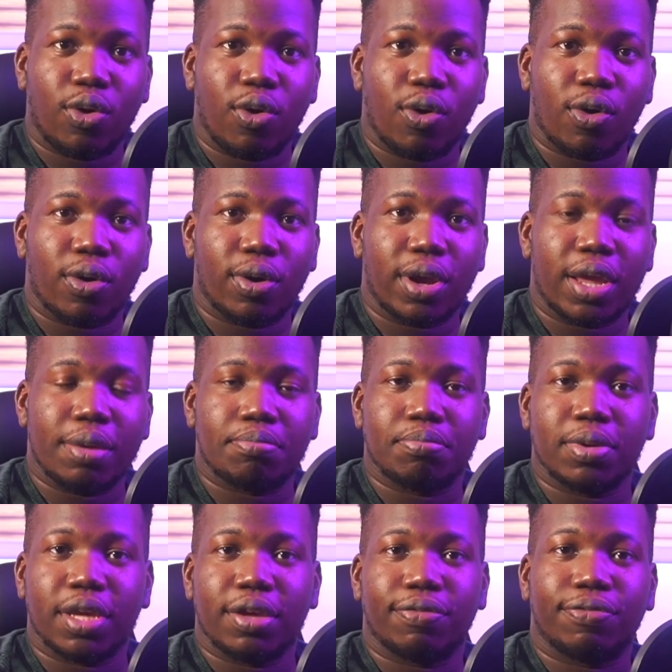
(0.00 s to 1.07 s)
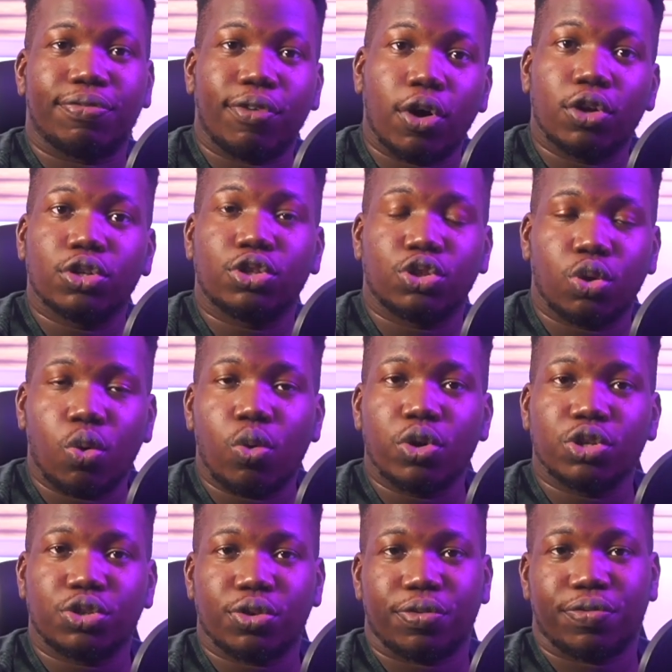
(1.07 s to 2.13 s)
or a fund
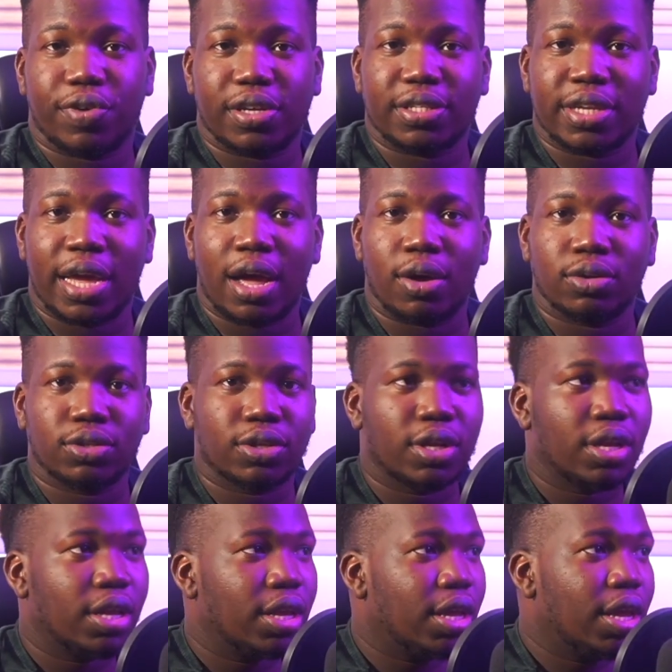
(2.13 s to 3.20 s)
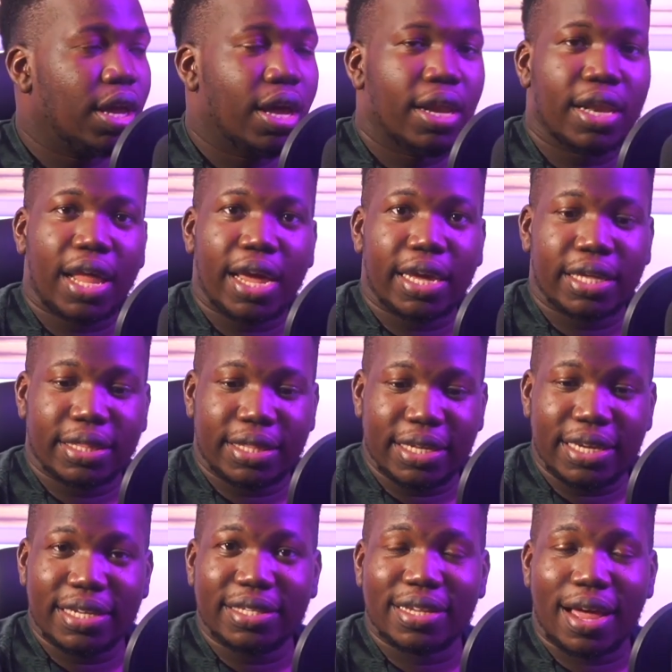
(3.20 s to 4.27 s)
towards your first house. Like,
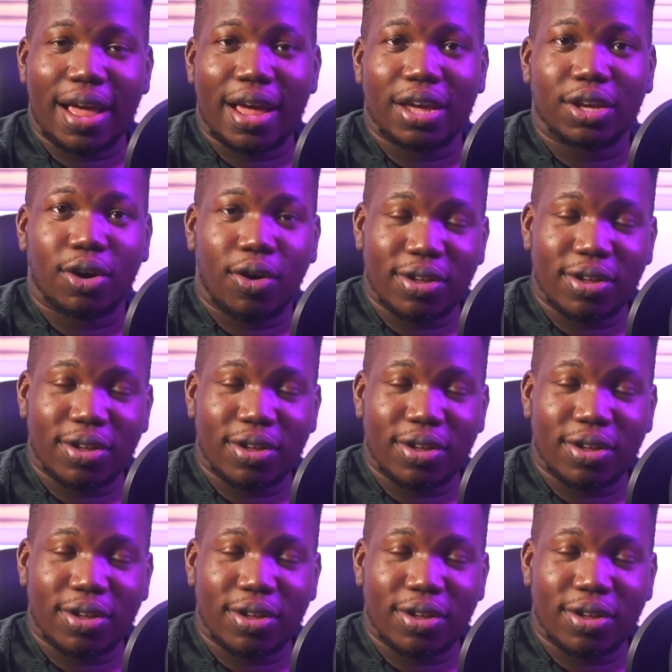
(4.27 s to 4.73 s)
these are